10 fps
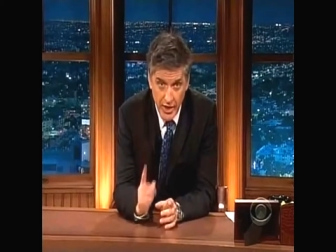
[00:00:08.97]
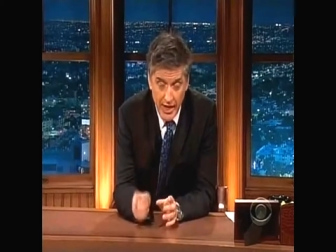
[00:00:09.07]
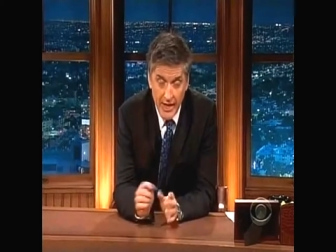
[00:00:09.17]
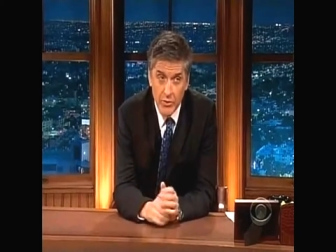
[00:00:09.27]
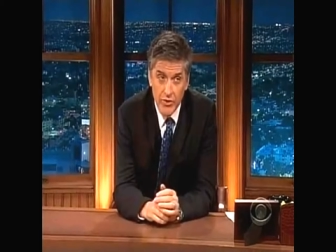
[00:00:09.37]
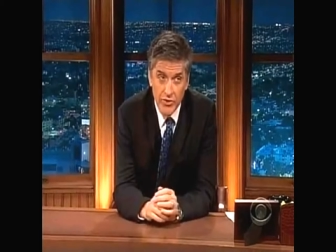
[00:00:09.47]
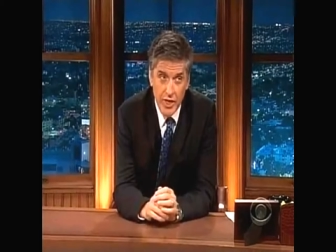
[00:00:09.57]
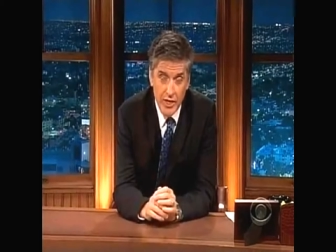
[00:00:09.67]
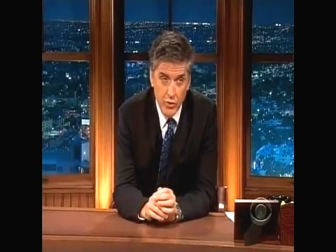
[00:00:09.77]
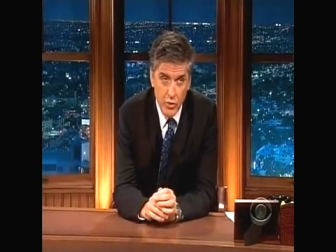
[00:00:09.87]
It was
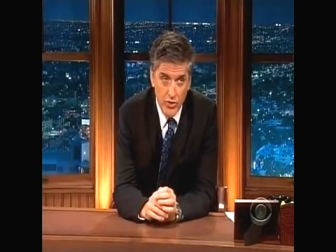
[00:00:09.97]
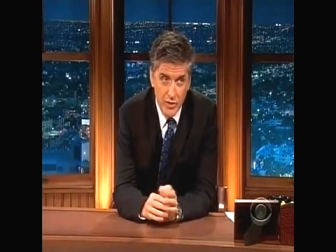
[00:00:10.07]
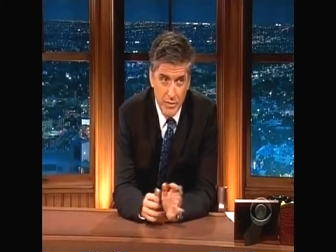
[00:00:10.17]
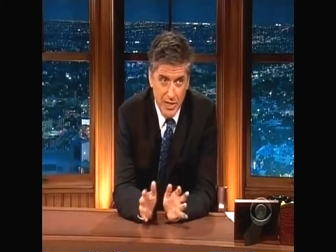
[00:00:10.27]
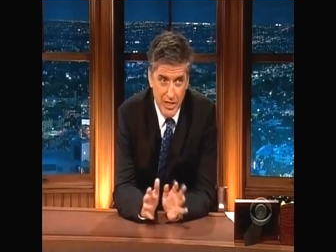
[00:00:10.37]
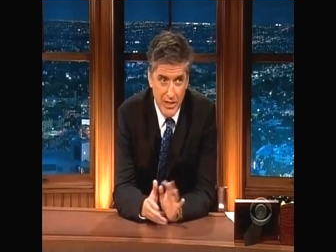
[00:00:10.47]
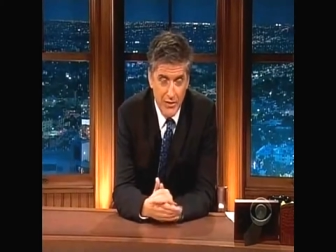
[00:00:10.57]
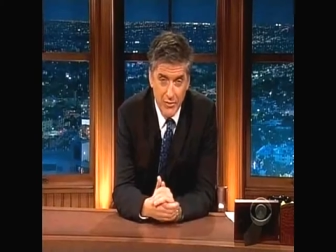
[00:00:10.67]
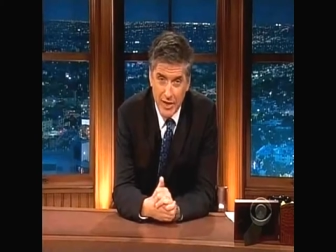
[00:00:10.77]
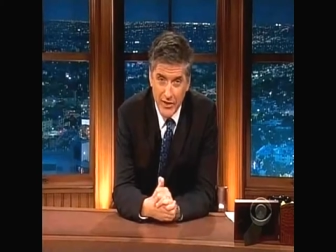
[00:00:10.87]
uh, towards the beginning
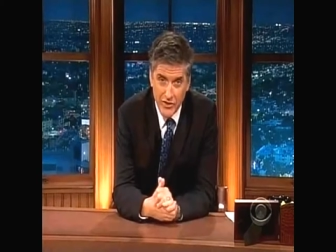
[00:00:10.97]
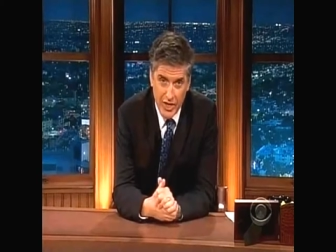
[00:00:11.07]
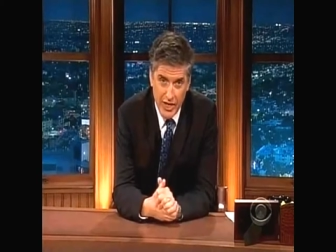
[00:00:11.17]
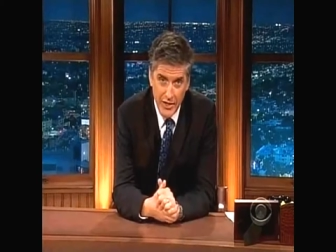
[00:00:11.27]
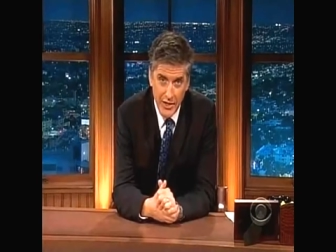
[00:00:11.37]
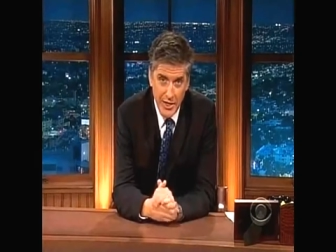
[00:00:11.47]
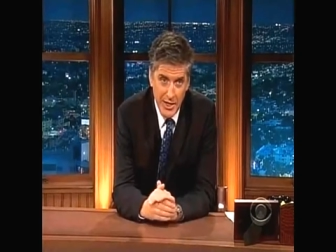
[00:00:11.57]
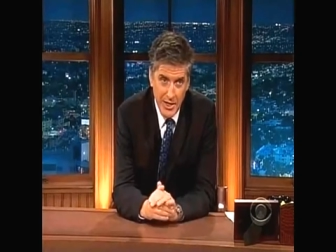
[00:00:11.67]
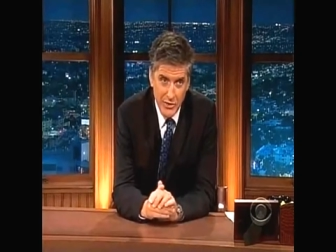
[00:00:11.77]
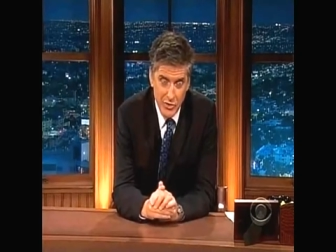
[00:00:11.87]
of my stay
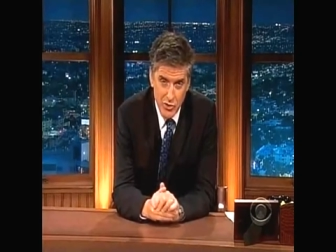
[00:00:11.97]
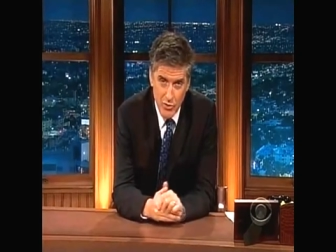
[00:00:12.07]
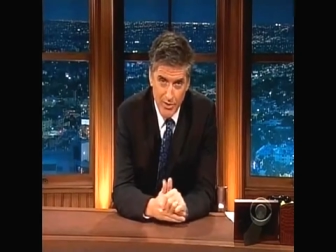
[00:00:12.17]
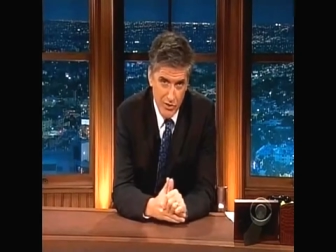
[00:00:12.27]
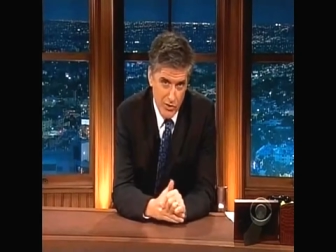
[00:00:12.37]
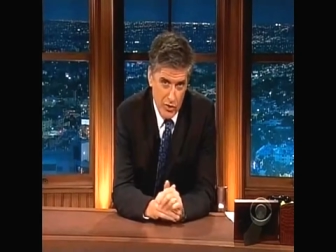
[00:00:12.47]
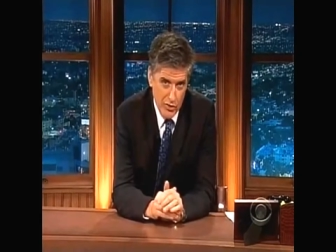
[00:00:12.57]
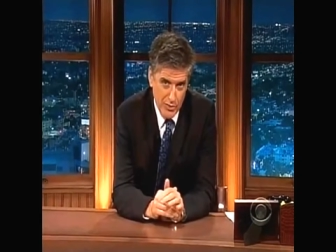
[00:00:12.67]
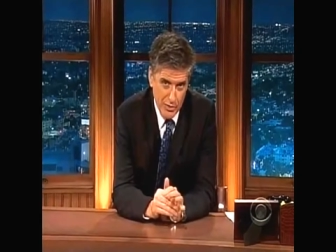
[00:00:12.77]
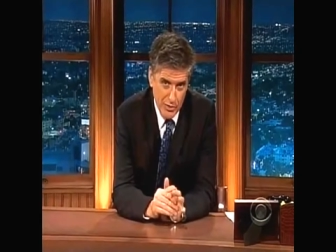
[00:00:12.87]
in show business
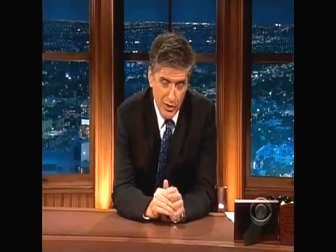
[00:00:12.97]
hospital.